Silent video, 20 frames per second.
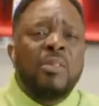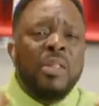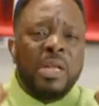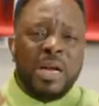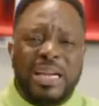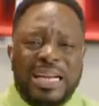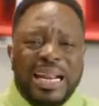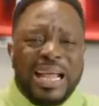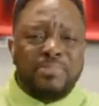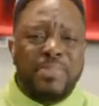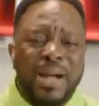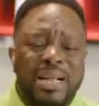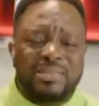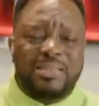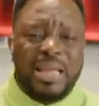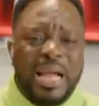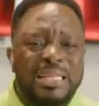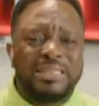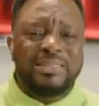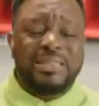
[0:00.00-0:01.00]

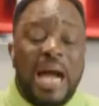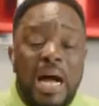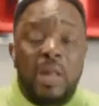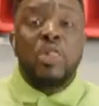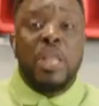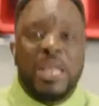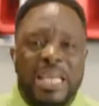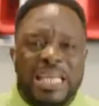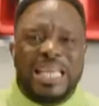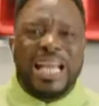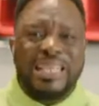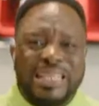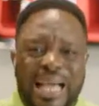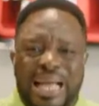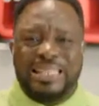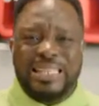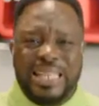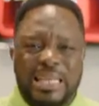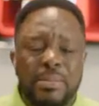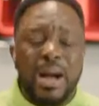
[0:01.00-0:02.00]
Ramatata,
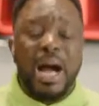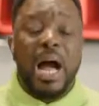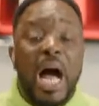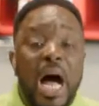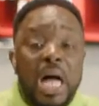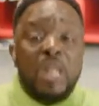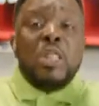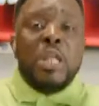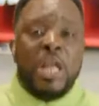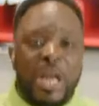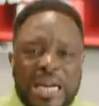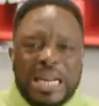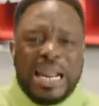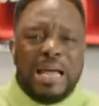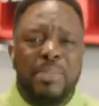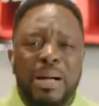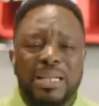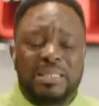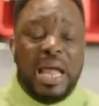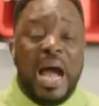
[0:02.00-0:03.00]
Yakadimaha,
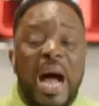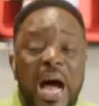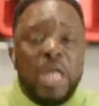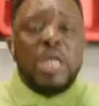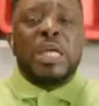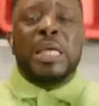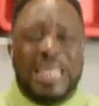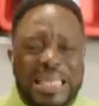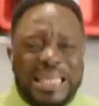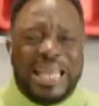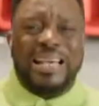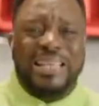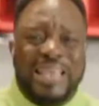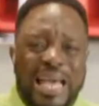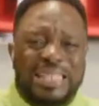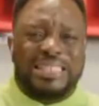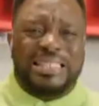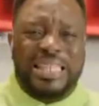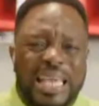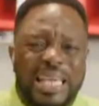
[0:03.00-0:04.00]
Ramata,
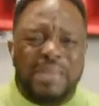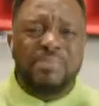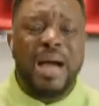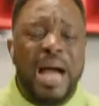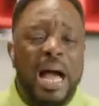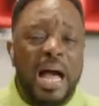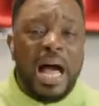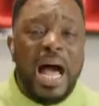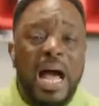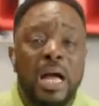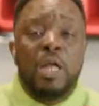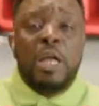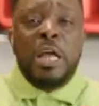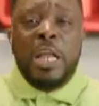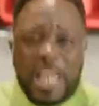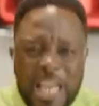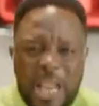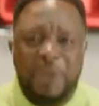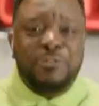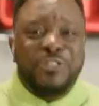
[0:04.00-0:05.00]

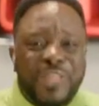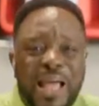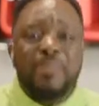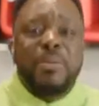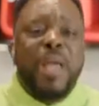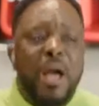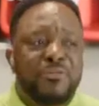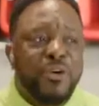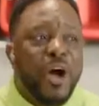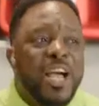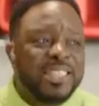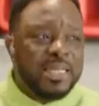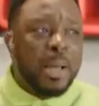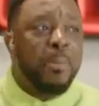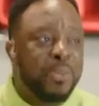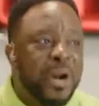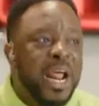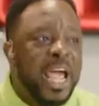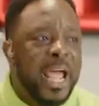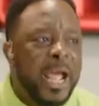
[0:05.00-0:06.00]
Yakadimaha. Lift up your voice of
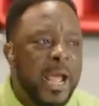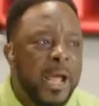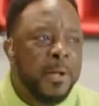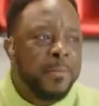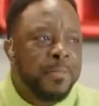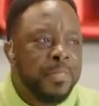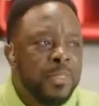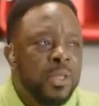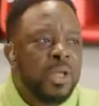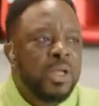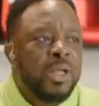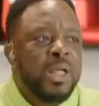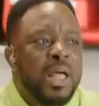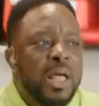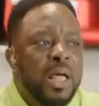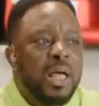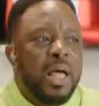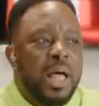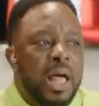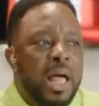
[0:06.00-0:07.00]
prayer.
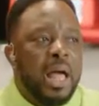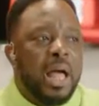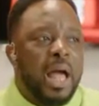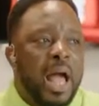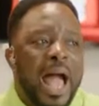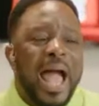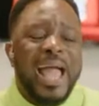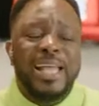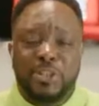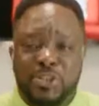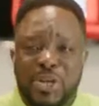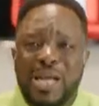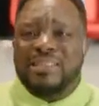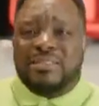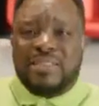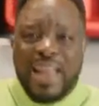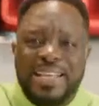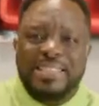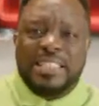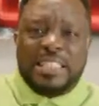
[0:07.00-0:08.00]
I shall
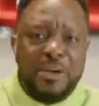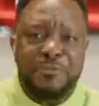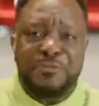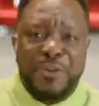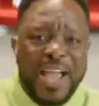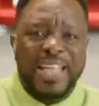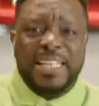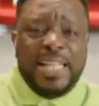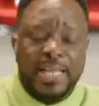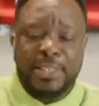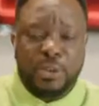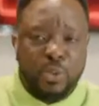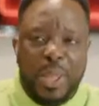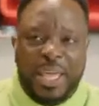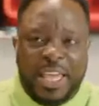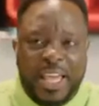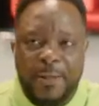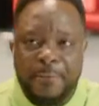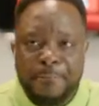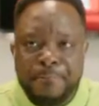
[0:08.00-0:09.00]
testify this week.
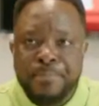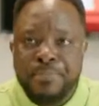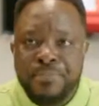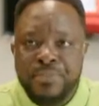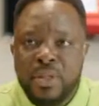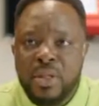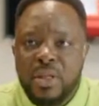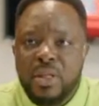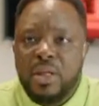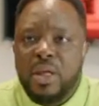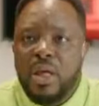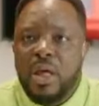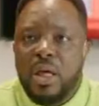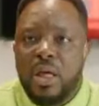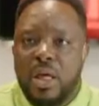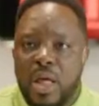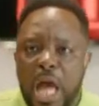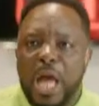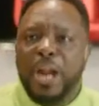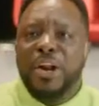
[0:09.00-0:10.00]

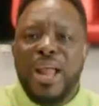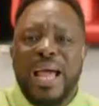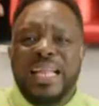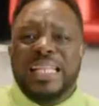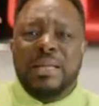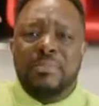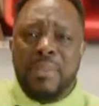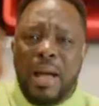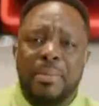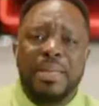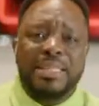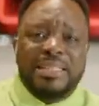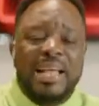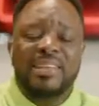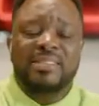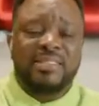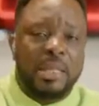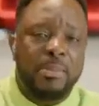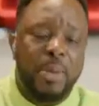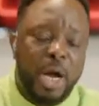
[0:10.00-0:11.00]
Radi mami
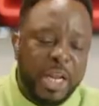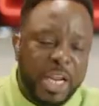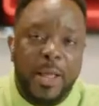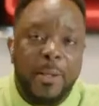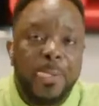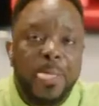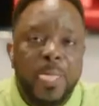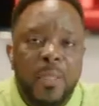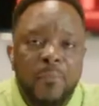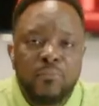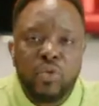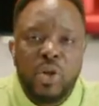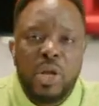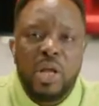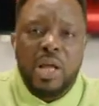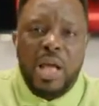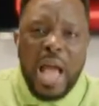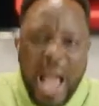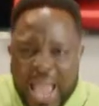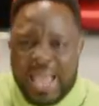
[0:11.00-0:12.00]
testimony.
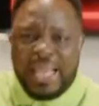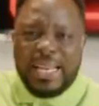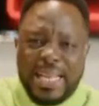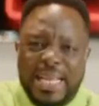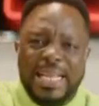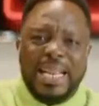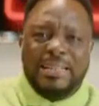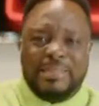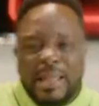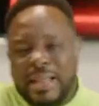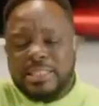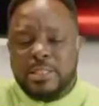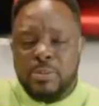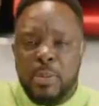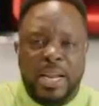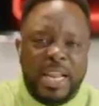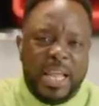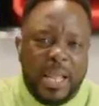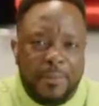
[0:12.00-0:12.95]
I need a testimony.